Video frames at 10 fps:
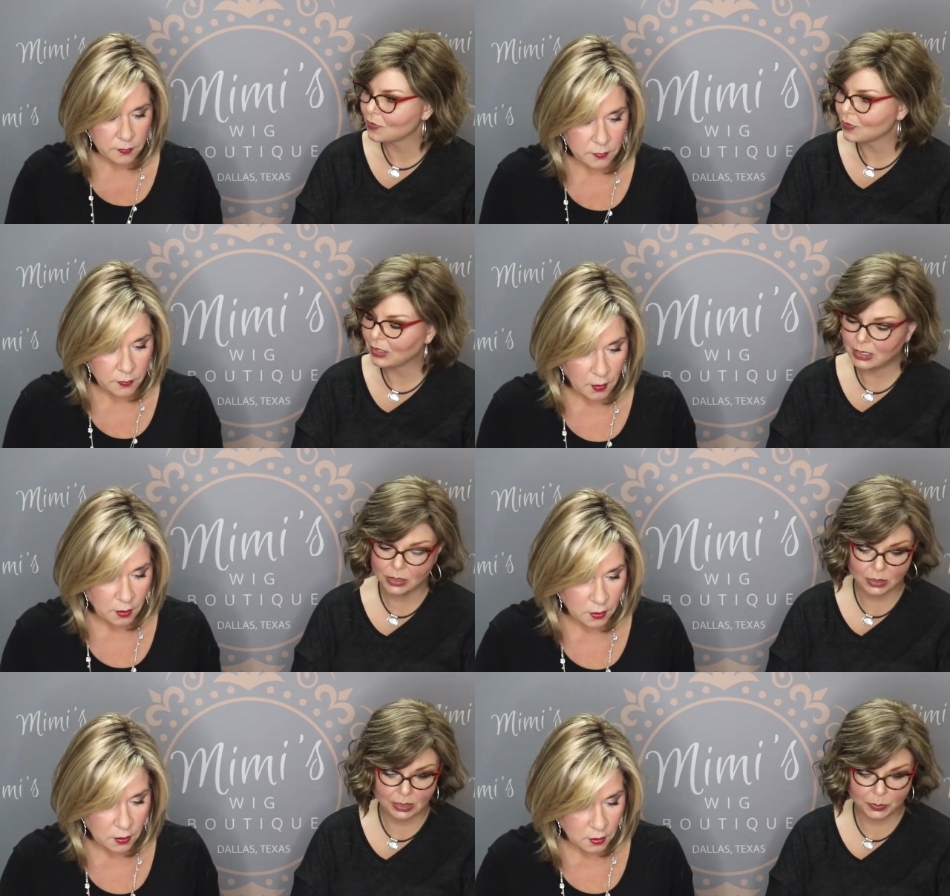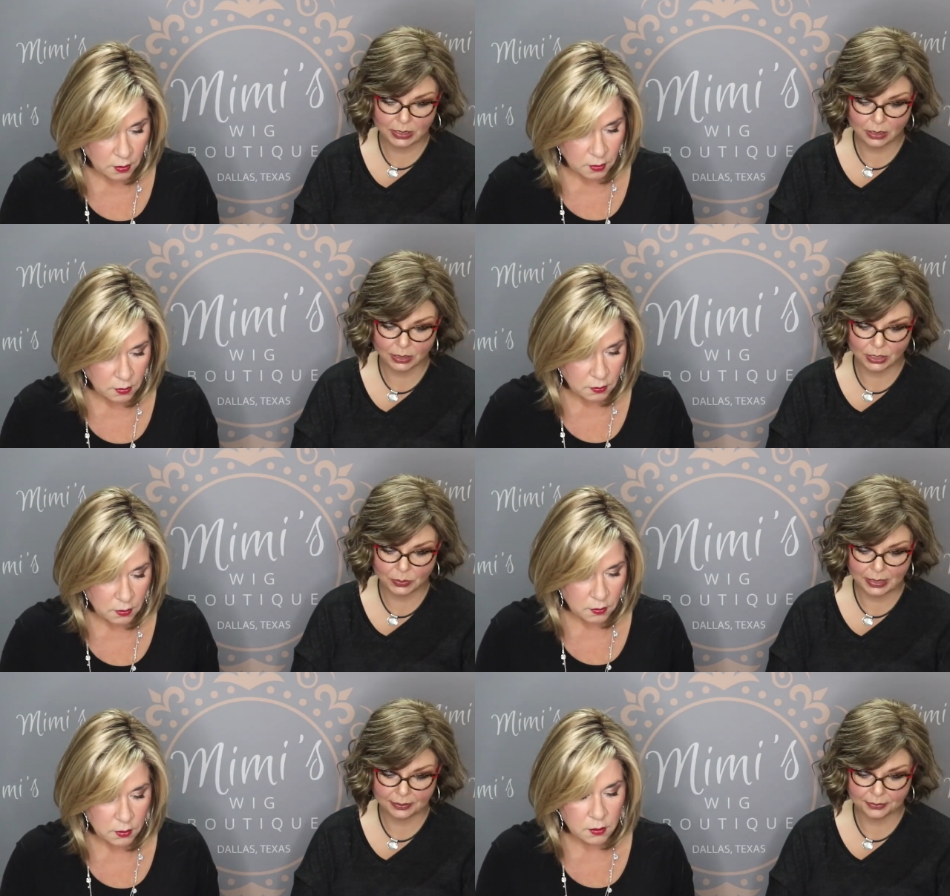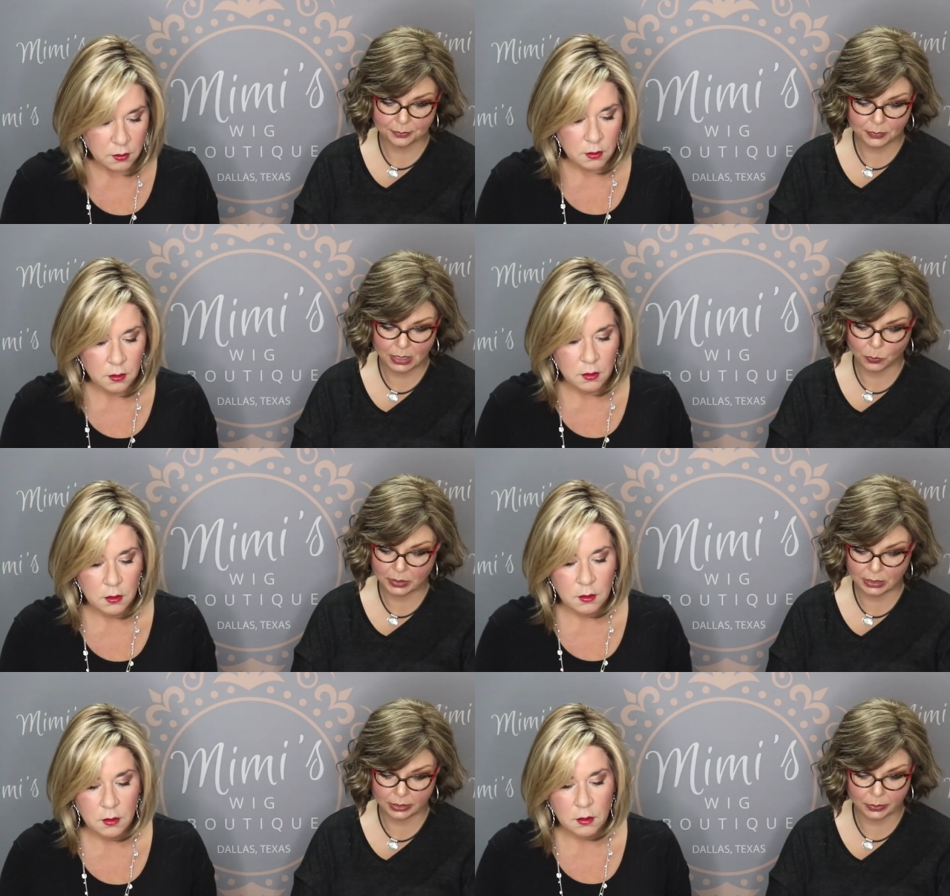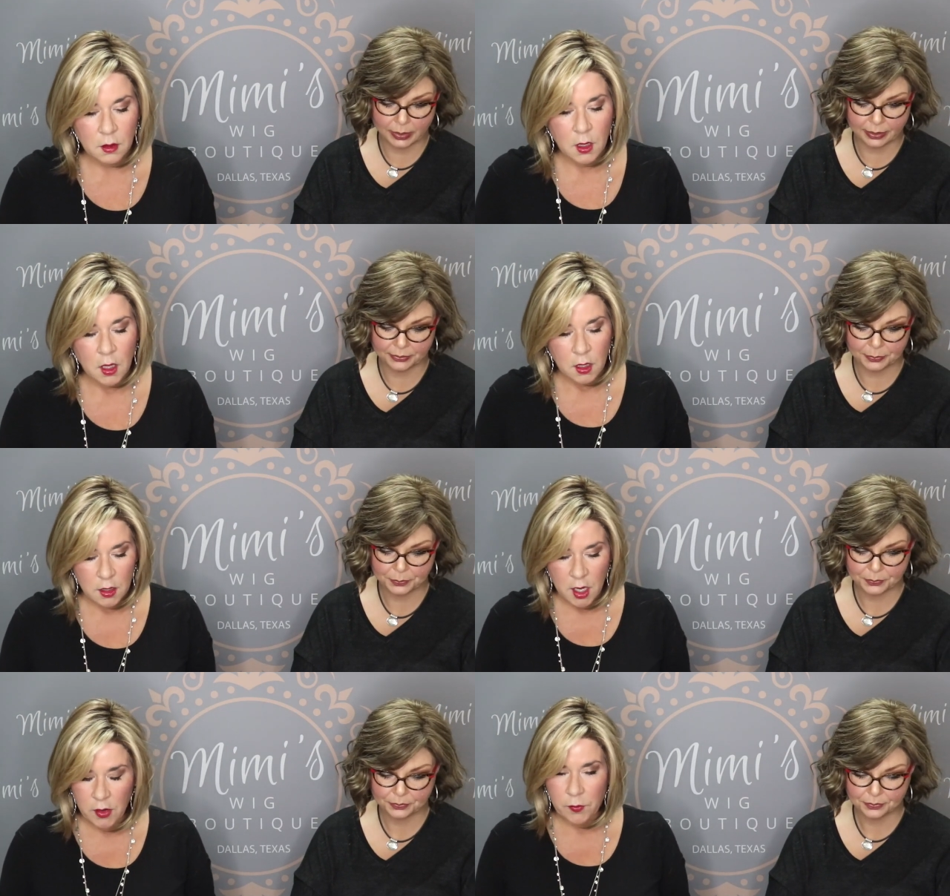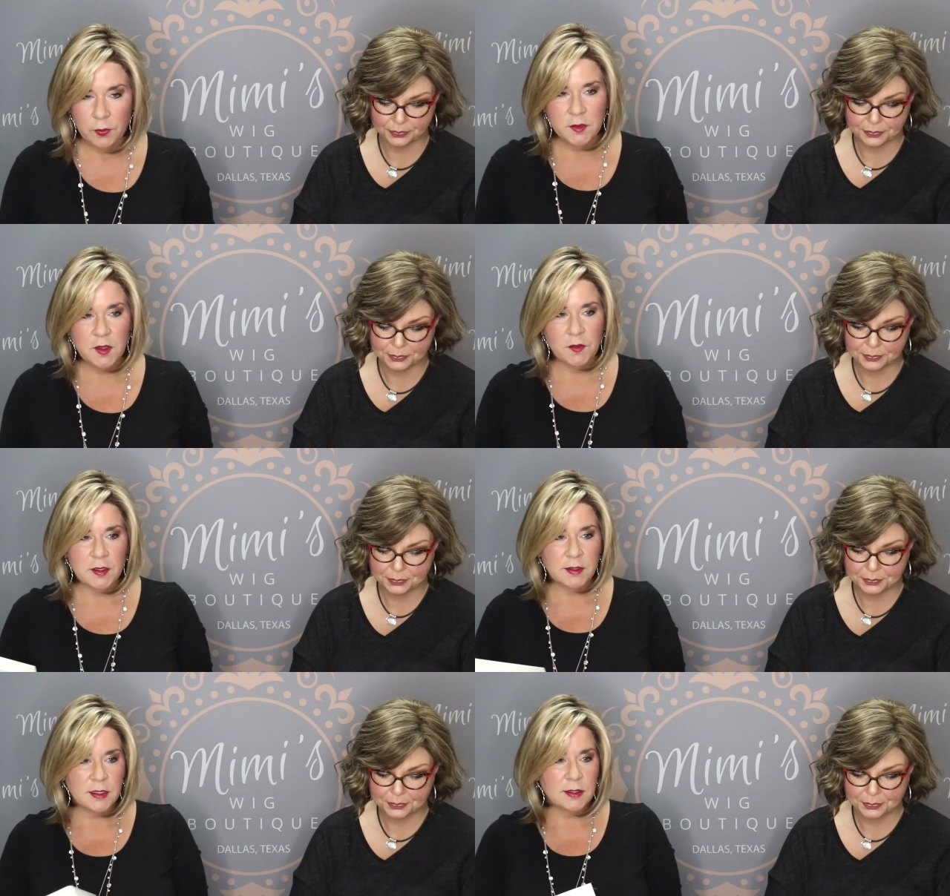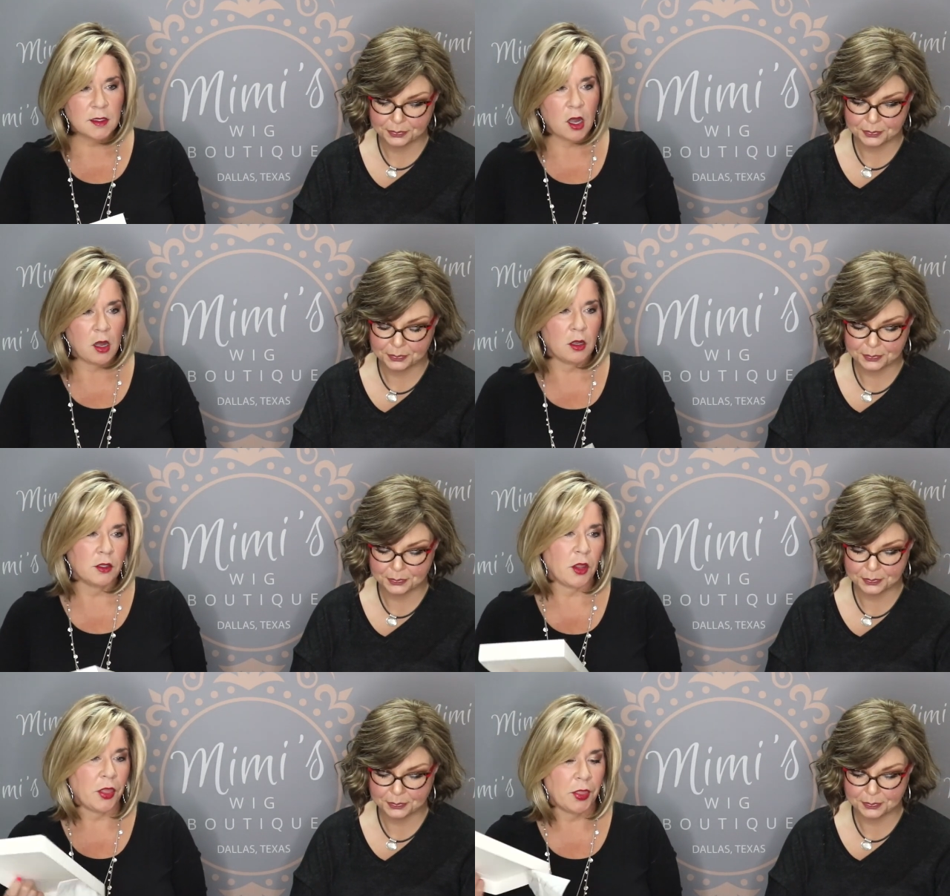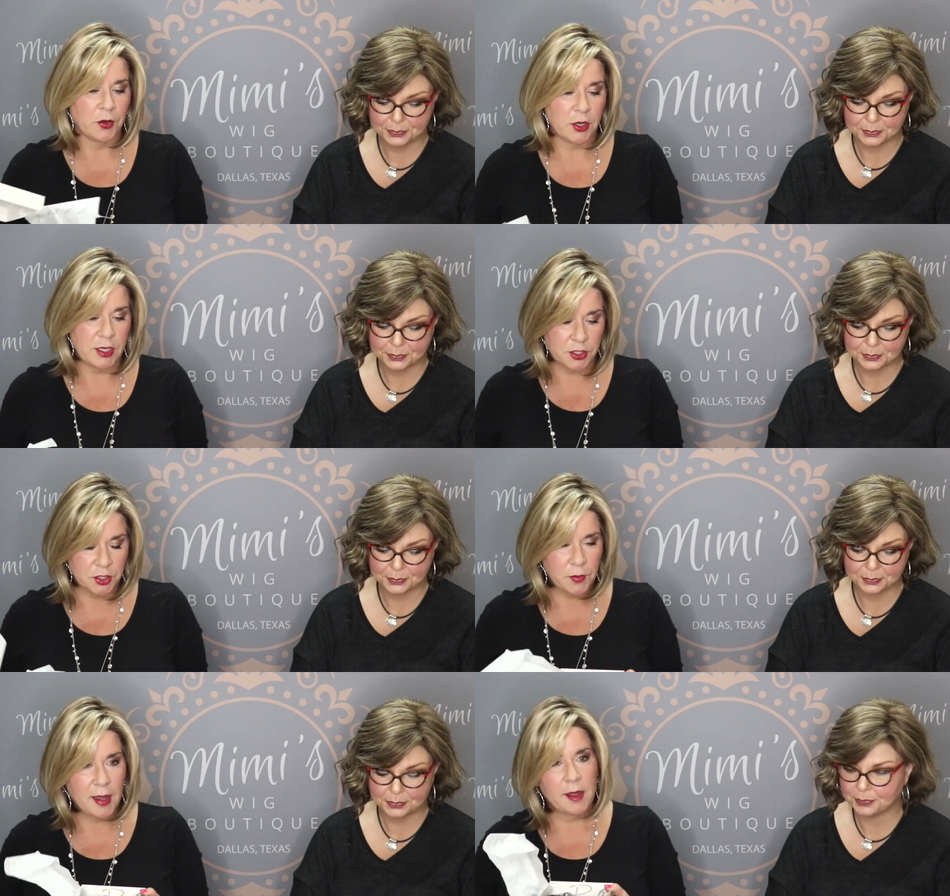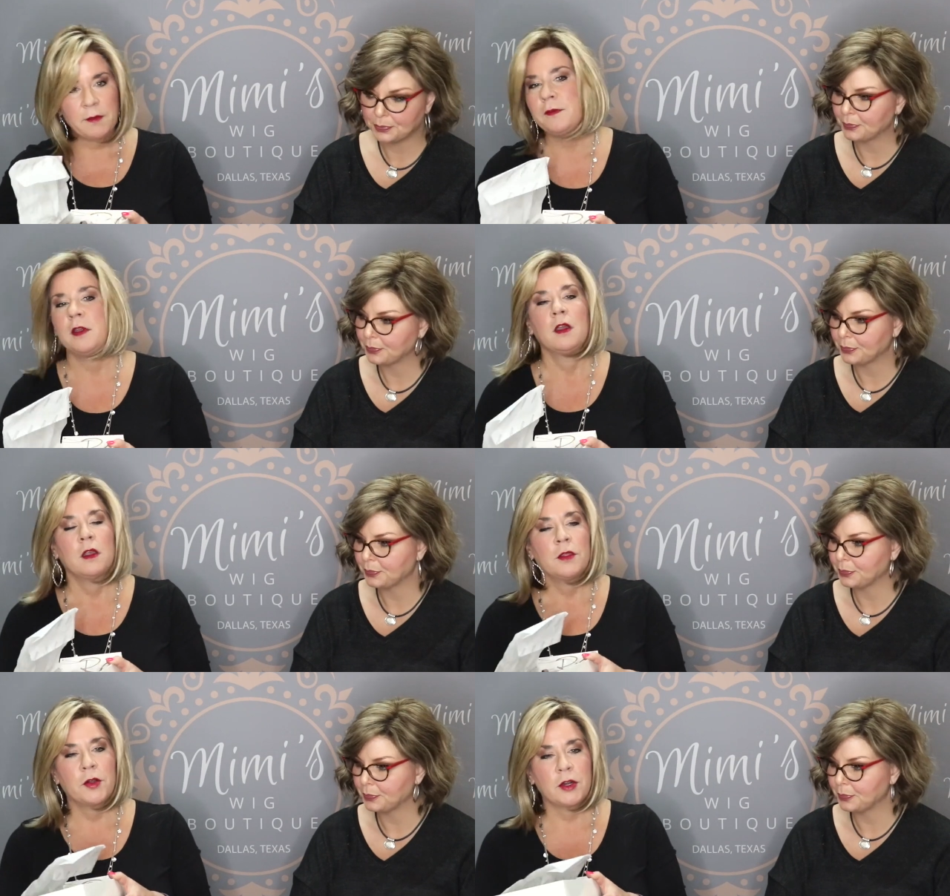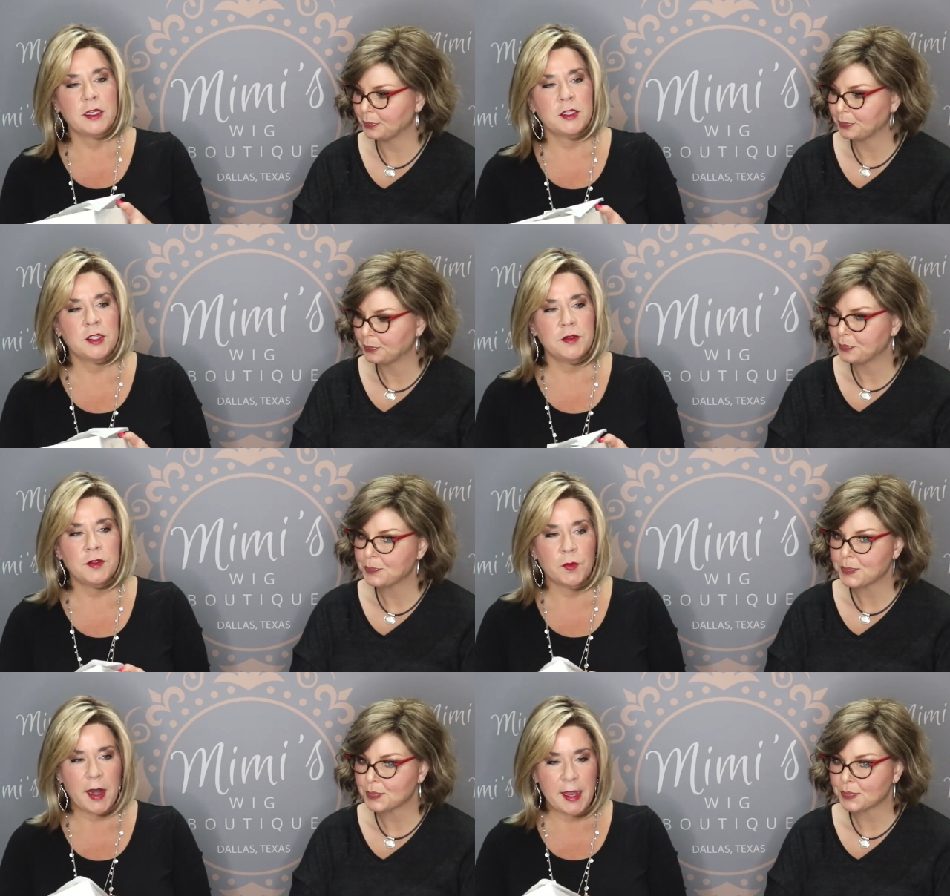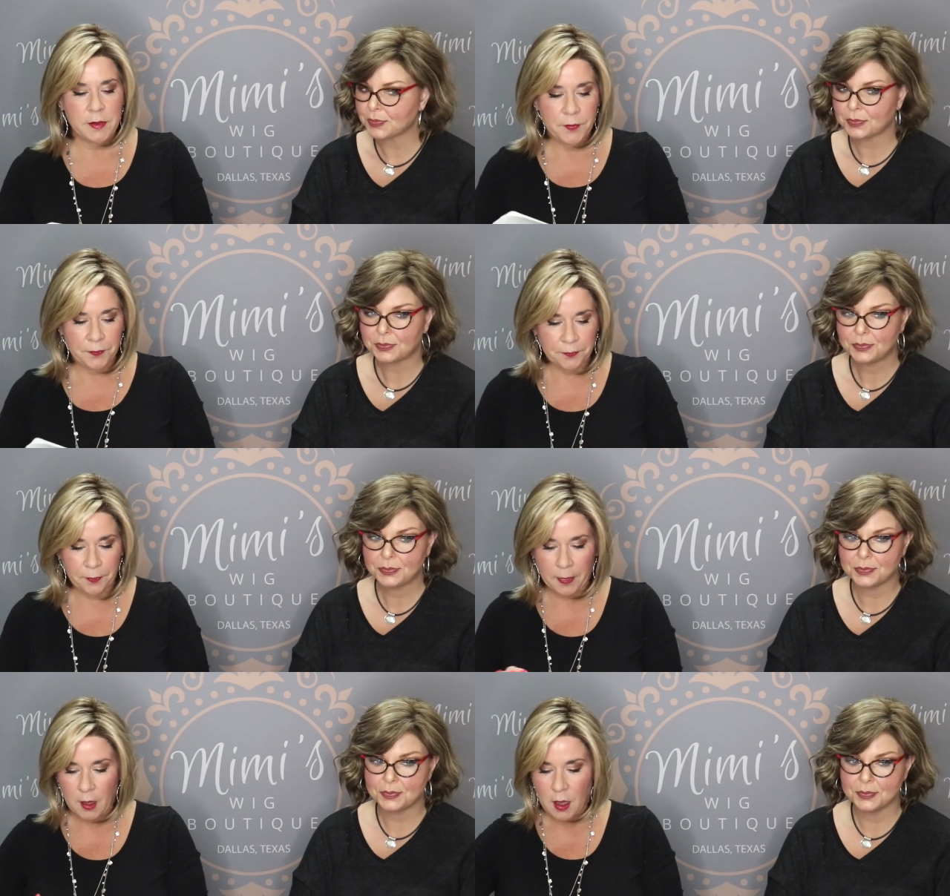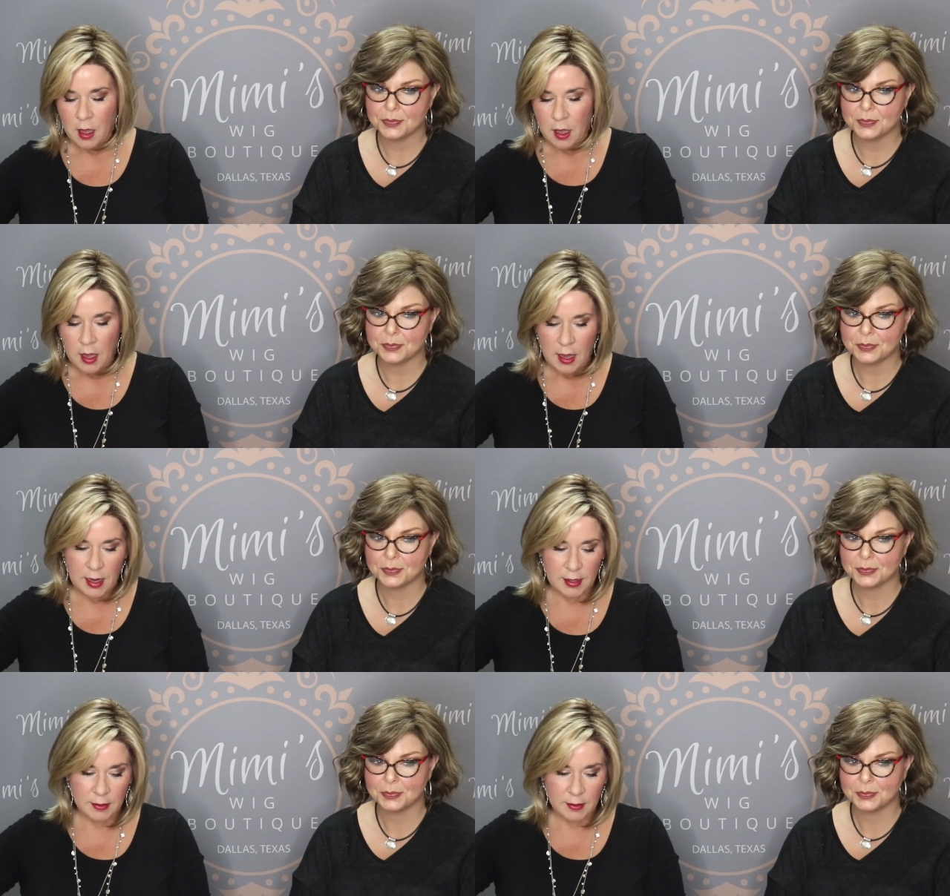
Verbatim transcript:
Speaker 1: Did, did we not do F? No, we didn't do F.
Speaker 2: No. So this is called thirty-two F. thirty-two is red. And